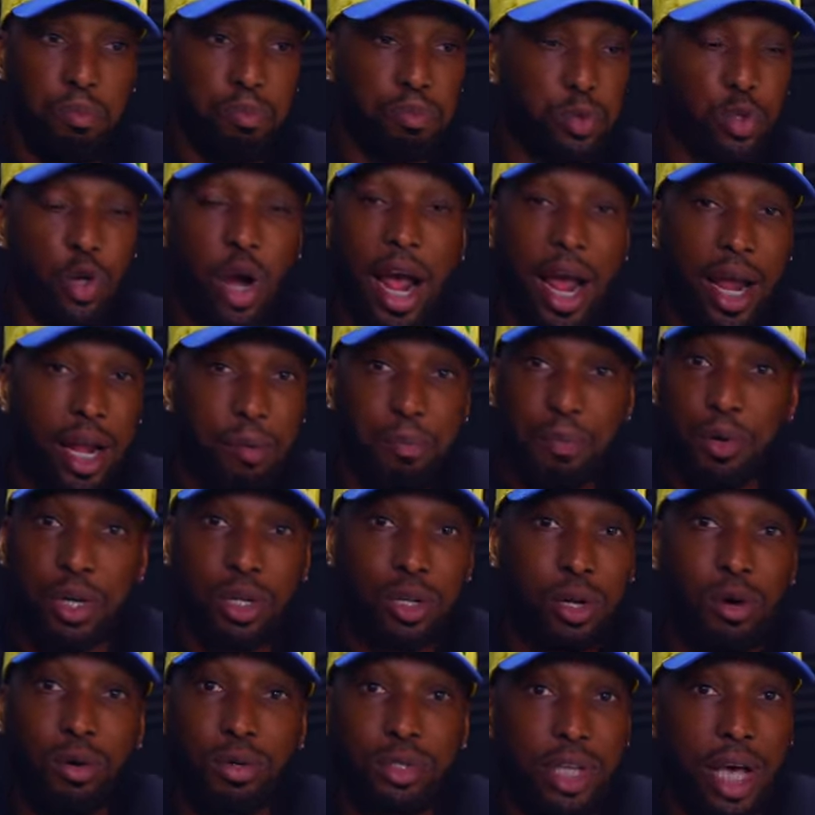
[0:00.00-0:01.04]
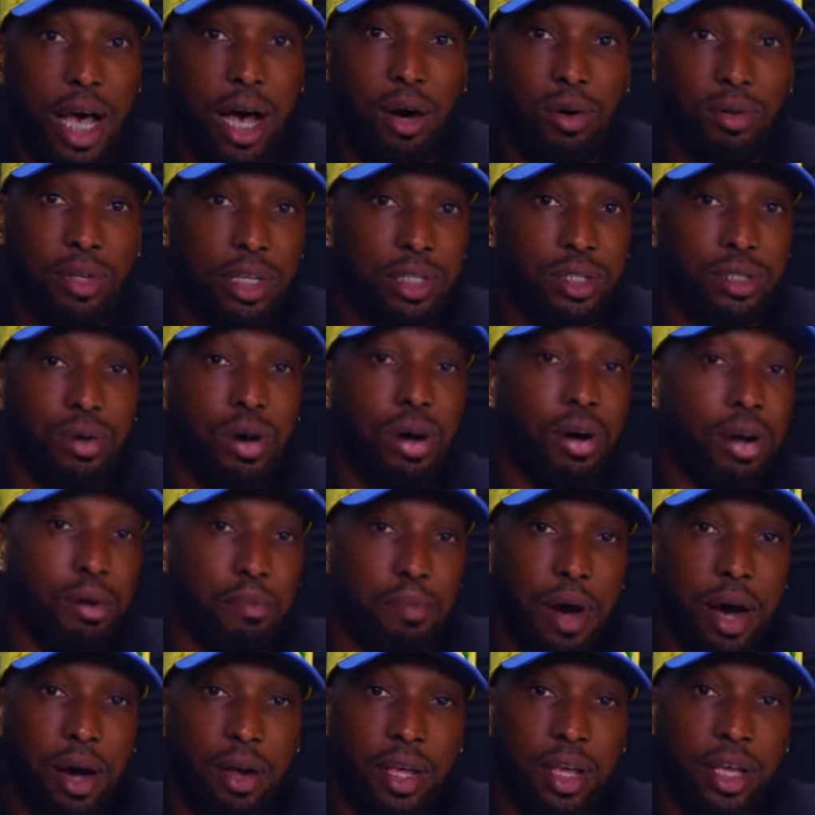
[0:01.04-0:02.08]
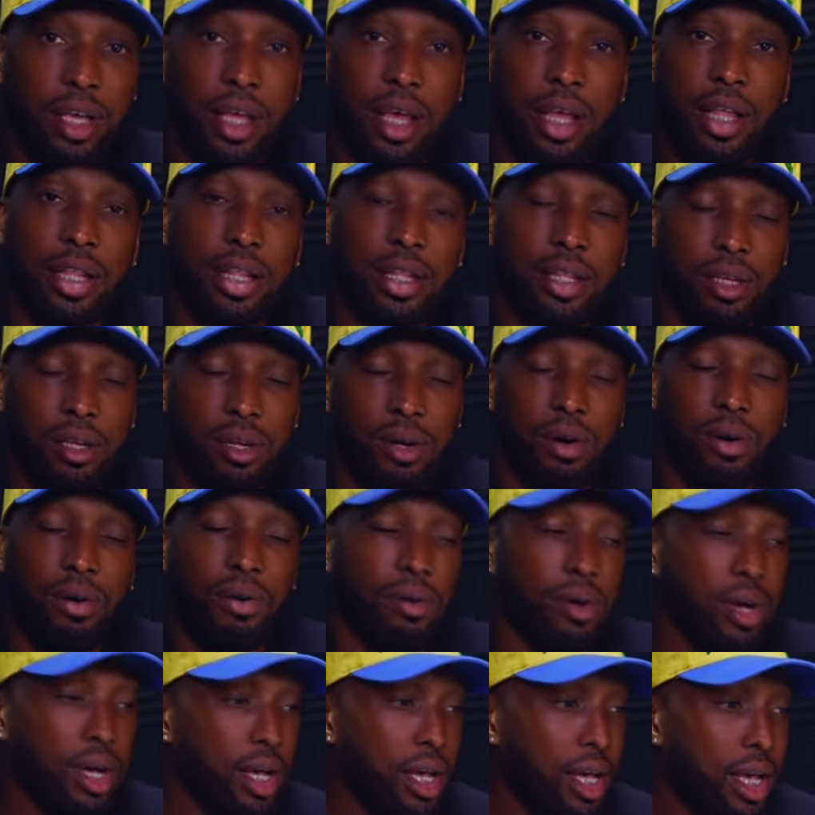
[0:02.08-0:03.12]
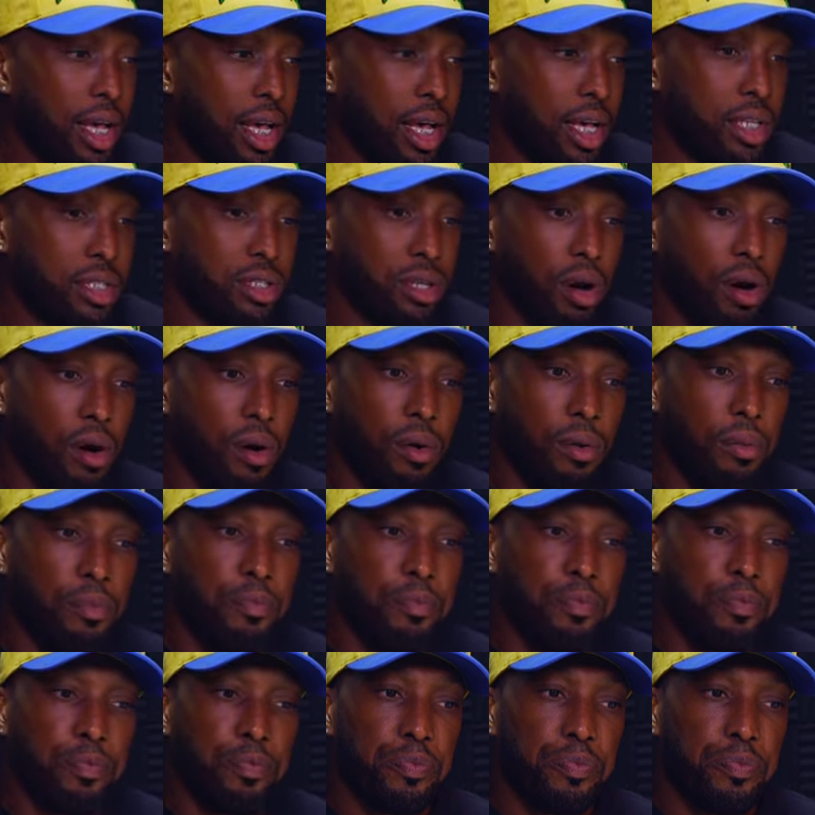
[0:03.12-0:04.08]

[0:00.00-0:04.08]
trying to put those out, let's talk about it. And you know, so